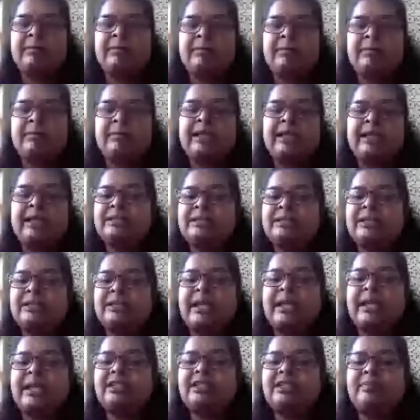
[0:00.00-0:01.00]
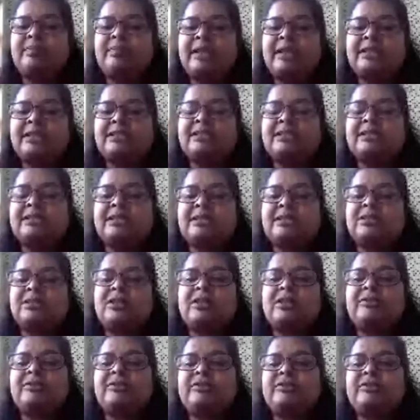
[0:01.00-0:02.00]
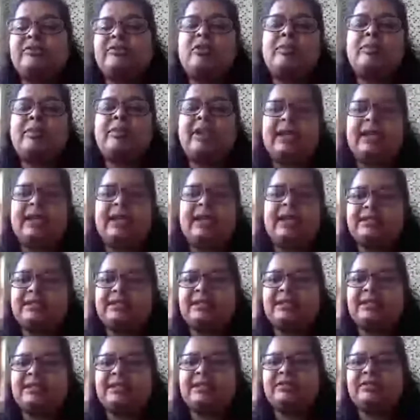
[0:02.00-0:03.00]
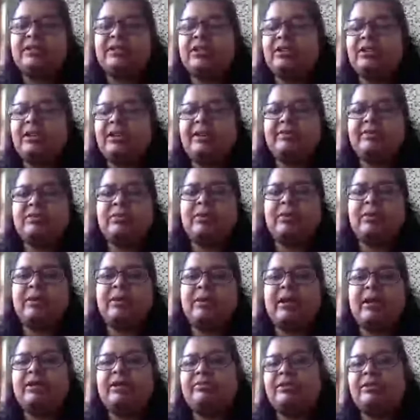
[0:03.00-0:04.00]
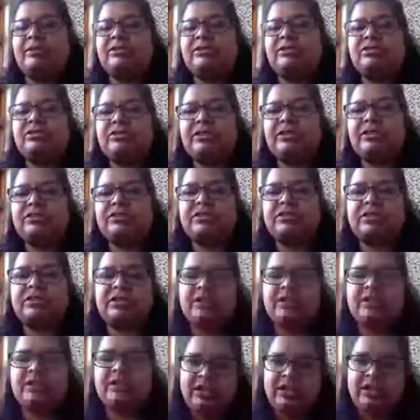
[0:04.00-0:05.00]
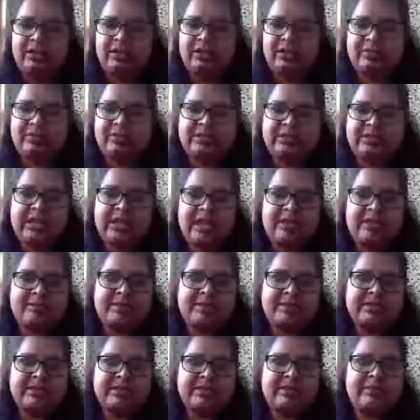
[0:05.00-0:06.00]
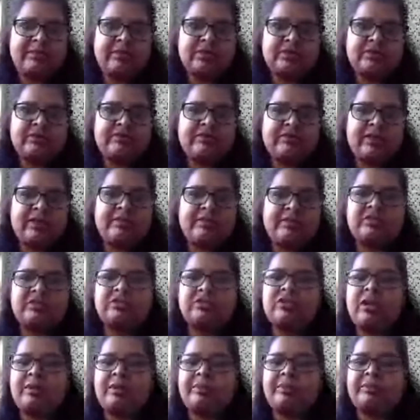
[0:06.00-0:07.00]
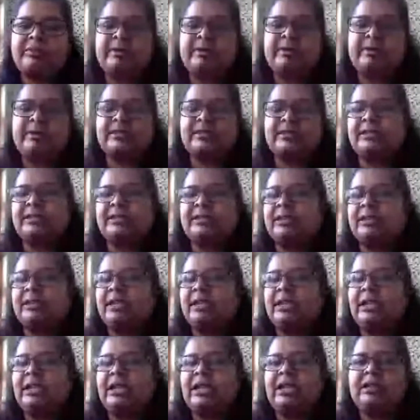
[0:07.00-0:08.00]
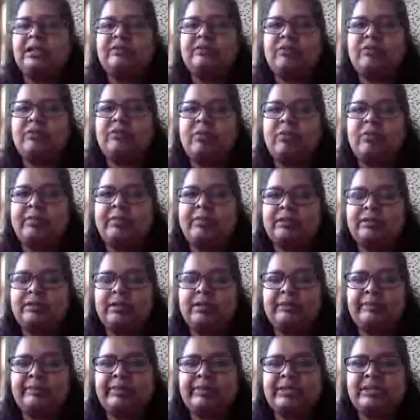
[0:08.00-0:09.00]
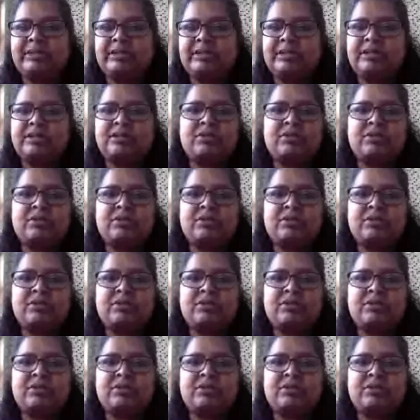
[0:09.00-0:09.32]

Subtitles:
Next, enterprises does not formalize itself. So they don't have to worry about registration with CIMPC. Most of them just operate as an informal business